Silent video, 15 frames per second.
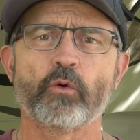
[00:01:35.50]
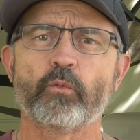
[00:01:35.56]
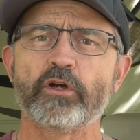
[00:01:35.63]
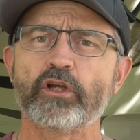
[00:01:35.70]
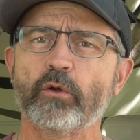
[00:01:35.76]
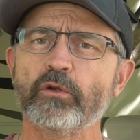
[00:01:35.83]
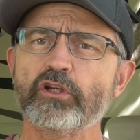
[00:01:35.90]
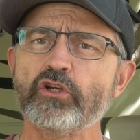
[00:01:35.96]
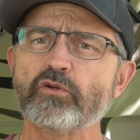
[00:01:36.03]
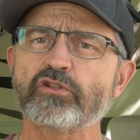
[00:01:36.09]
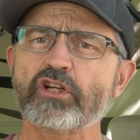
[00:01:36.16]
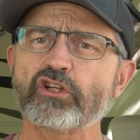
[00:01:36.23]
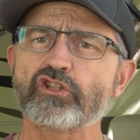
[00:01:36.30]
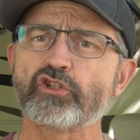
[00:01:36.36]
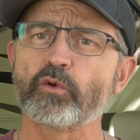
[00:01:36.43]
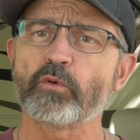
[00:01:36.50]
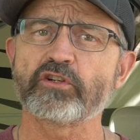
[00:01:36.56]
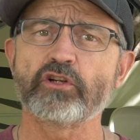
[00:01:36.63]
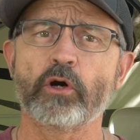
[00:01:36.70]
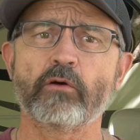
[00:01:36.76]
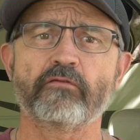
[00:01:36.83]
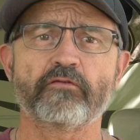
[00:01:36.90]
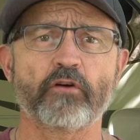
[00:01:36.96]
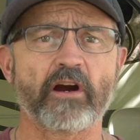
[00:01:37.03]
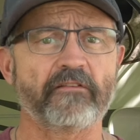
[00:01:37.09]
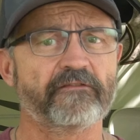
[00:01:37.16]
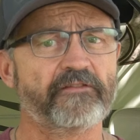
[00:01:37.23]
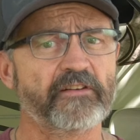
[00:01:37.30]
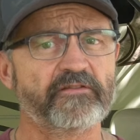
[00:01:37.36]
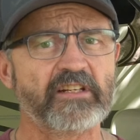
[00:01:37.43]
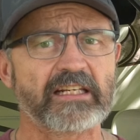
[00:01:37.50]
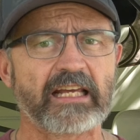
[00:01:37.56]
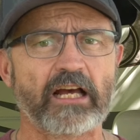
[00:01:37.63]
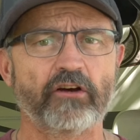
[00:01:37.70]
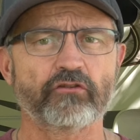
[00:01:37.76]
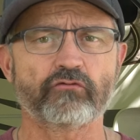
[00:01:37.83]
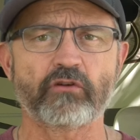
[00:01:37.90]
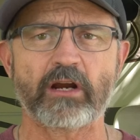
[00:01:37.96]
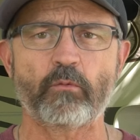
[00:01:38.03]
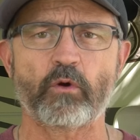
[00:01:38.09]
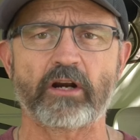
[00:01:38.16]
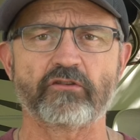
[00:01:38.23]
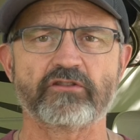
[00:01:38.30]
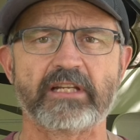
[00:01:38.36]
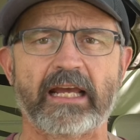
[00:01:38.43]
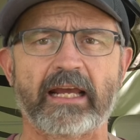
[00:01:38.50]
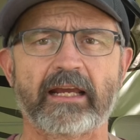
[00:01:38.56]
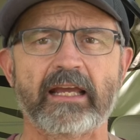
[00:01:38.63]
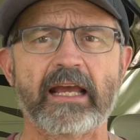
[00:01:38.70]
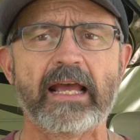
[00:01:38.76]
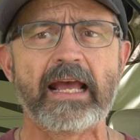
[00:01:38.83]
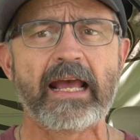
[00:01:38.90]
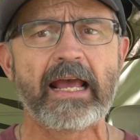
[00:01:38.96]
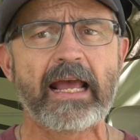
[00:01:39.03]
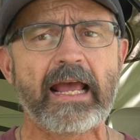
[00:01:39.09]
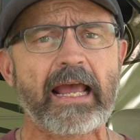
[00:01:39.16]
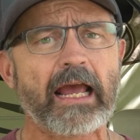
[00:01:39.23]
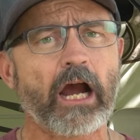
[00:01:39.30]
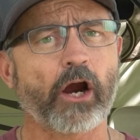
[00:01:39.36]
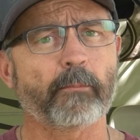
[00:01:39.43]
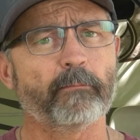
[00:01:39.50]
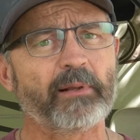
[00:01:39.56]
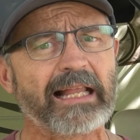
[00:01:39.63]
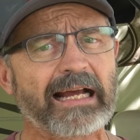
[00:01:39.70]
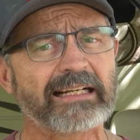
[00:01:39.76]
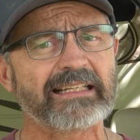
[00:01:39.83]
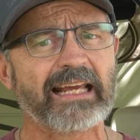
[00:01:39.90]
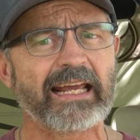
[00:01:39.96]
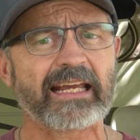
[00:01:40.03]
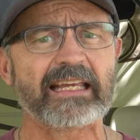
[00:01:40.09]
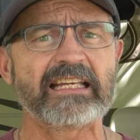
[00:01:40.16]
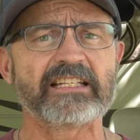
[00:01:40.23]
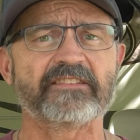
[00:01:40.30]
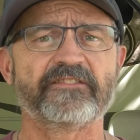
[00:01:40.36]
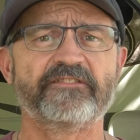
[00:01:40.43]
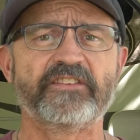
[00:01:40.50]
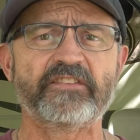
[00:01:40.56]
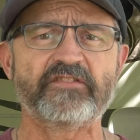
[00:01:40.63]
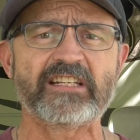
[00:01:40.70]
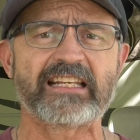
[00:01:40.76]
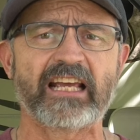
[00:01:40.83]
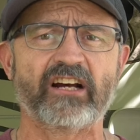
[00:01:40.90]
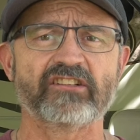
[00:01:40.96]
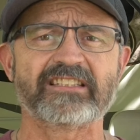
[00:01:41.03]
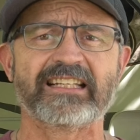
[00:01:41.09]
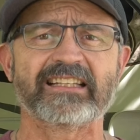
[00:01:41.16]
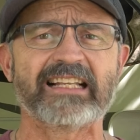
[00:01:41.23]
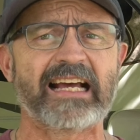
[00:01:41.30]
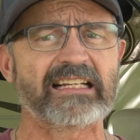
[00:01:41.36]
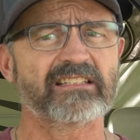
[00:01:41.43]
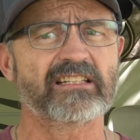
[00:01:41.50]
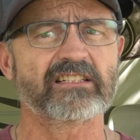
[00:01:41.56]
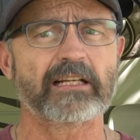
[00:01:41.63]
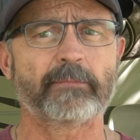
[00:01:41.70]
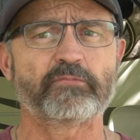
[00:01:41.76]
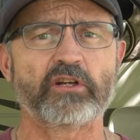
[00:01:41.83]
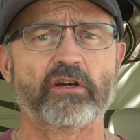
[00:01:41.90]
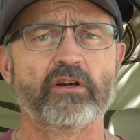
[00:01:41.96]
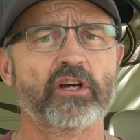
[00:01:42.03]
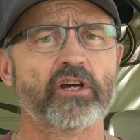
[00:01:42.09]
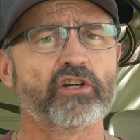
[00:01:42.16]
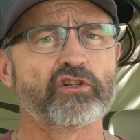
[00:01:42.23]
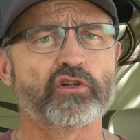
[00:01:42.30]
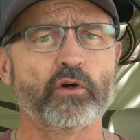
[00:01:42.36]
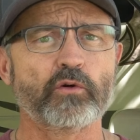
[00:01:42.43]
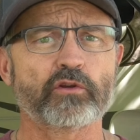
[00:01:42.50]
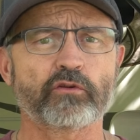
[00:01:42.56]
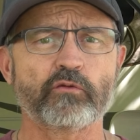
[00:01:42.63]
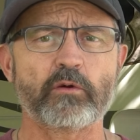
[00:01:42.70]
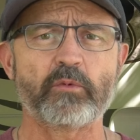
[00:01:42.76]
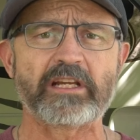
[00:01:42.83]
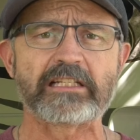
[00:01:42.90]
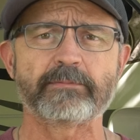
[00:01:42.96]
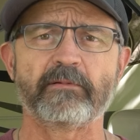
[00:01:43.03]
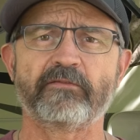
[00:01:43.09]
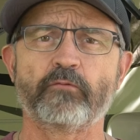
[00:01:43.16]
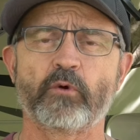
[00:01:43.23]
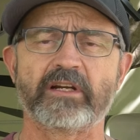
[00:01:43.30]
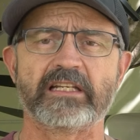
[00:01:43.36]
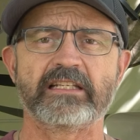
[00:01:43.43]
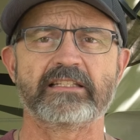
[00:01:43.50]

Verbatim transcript: We only use our sewer tote for our 50 gallon gray water tank. Our black tank is 50 gallons. It lasts us up to two to three weeks before it